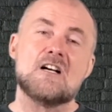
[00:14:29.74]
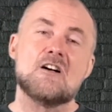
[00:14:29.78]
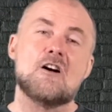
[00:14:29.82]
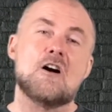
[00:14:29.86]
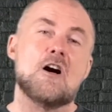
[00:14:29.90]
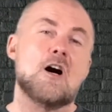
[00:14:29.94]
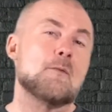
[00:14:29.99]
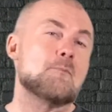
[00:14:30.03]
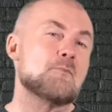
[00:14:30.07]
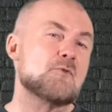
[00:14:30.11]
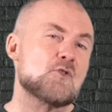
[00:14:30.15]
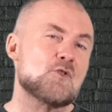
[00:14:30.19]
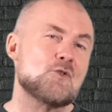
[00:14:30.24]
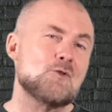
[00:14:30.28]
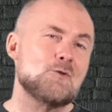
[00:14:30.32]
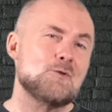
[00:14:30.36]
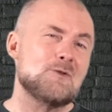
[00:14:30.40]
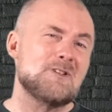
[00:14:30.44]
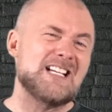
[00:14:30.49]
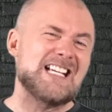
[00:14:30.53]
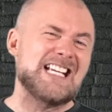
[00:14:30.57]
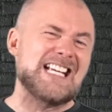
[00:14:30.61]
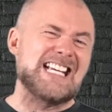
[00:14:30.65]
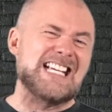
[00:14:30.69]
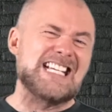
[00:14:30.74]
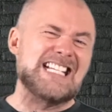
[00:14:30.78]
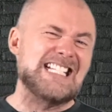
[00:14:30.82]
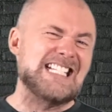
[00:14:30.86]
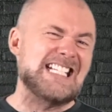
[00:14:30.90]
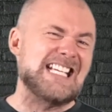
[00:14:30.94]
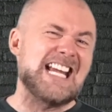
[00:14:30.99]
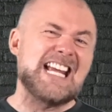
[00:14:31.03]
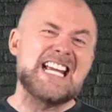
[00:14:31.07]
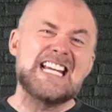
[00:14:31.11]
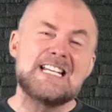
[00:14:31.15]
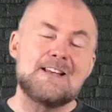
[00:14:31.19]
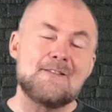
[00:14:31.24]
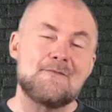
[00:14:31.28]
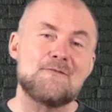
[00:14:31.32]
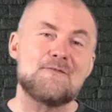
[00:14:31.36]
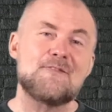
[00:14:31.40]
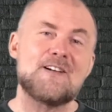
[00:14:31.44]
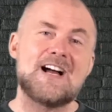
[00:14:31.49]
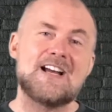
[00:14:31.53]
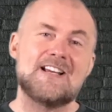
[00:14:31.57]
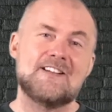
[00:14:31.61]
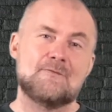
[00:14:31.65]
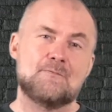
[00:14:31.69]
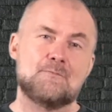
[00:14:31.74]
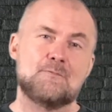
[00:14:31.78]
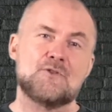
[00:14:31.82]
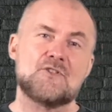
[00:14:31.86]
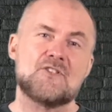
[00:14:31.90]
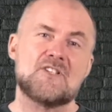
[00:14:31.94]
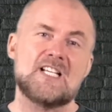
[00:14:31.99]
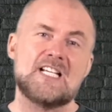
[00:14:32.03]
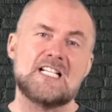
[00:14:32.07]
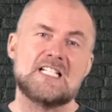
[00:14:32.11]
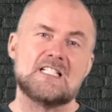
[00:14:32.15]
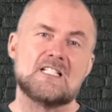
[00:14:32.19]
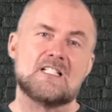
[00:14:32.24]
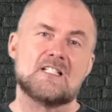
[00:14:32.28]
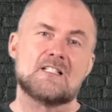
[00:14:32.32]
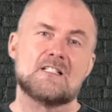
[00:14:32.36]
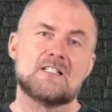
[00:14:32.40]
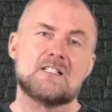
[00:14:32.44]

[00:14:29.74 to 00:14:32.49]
up to 80–85%